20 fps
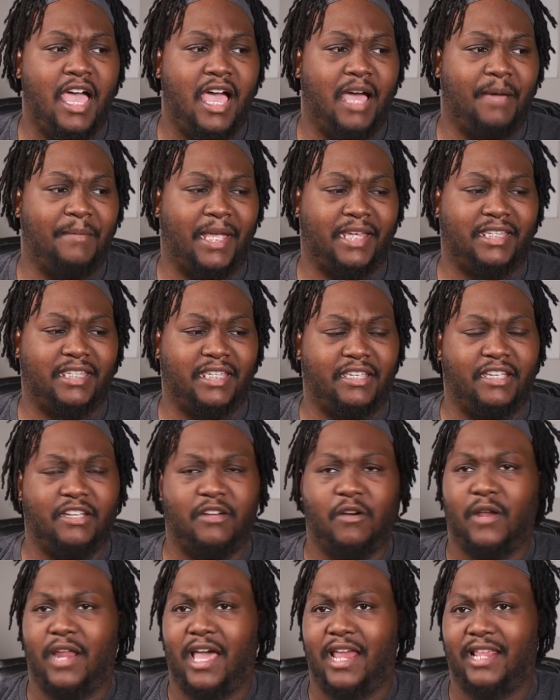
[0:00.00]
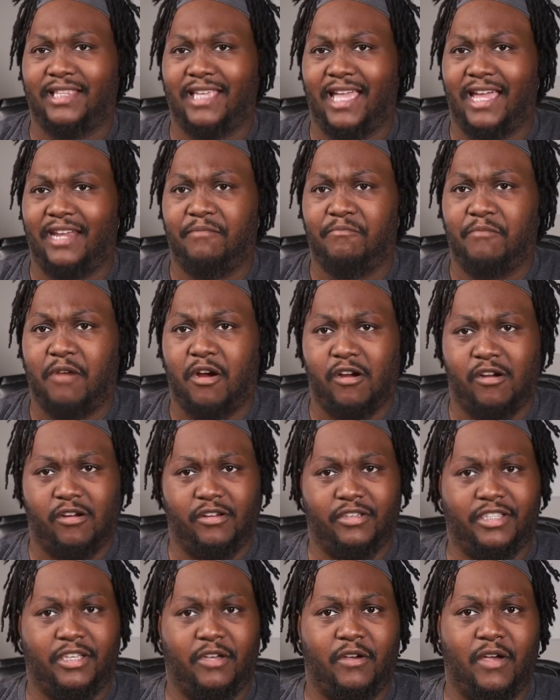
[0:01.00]
I'm actually going out of town
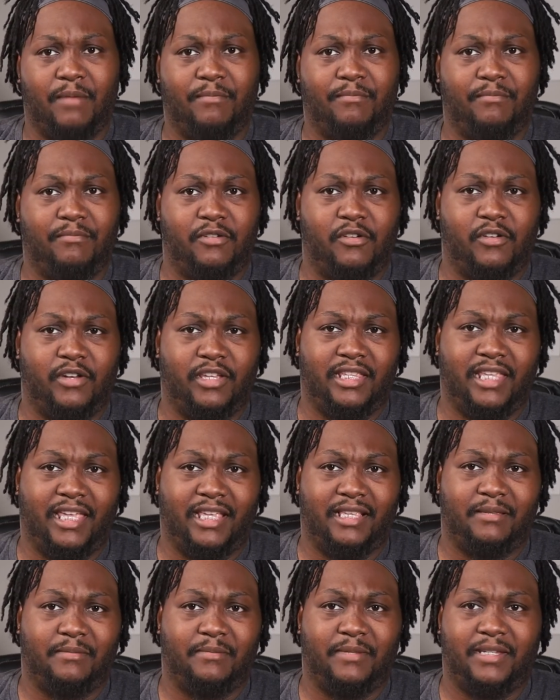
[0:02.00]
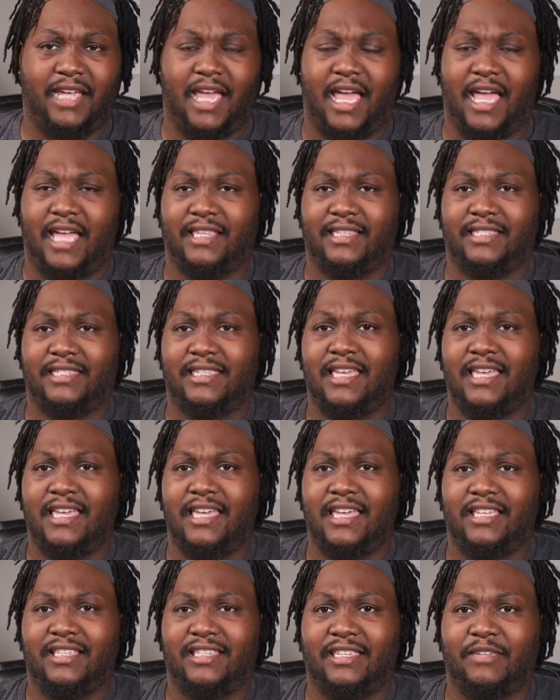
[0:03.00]
tomorrow, so I'm going to take some shots,
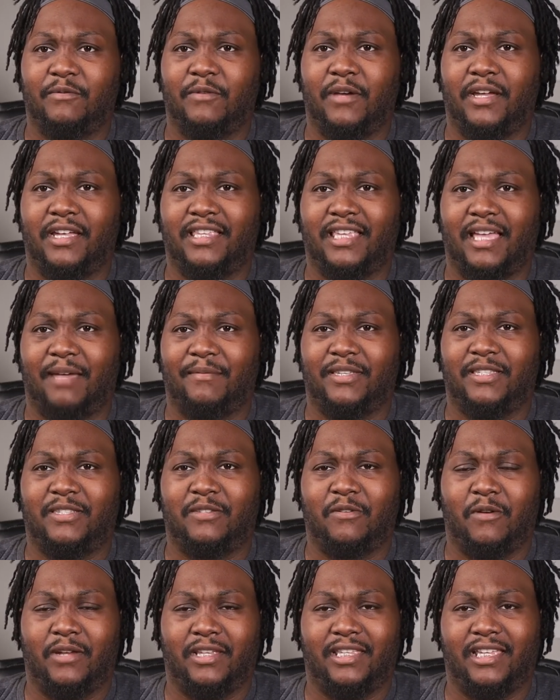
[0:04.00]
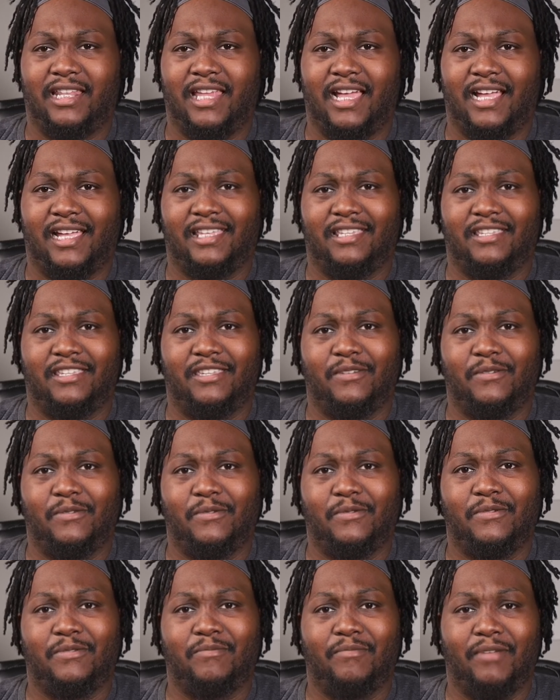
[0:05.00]
see what type of storytelling I can
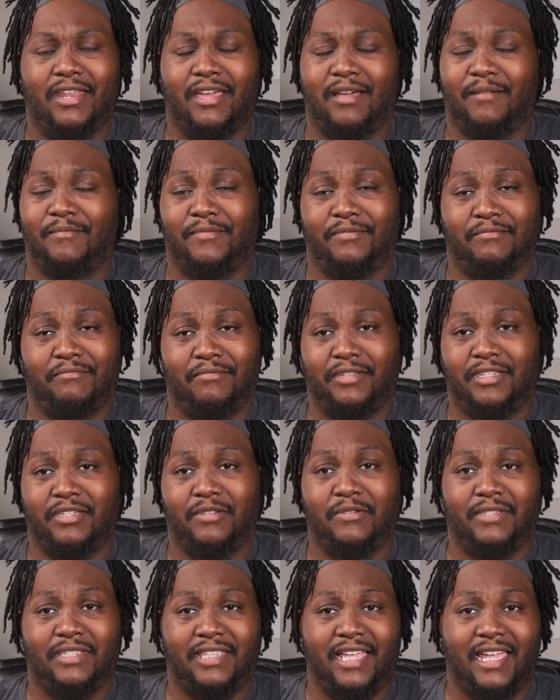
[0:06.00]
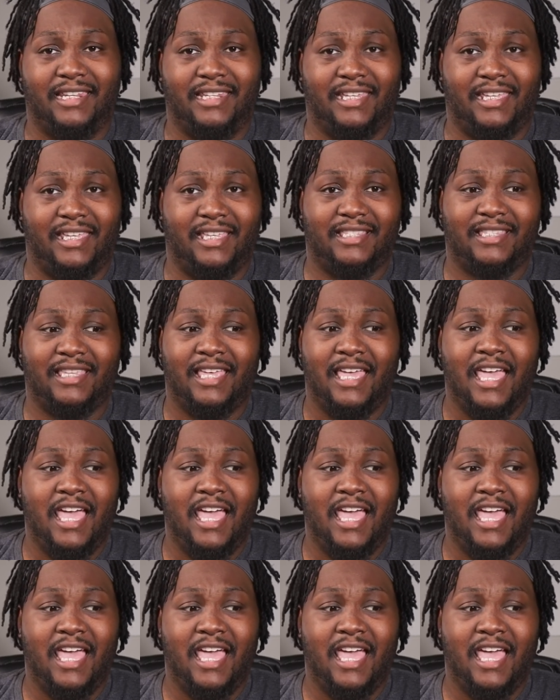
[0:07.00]
use, but I'm gonna be using that lens.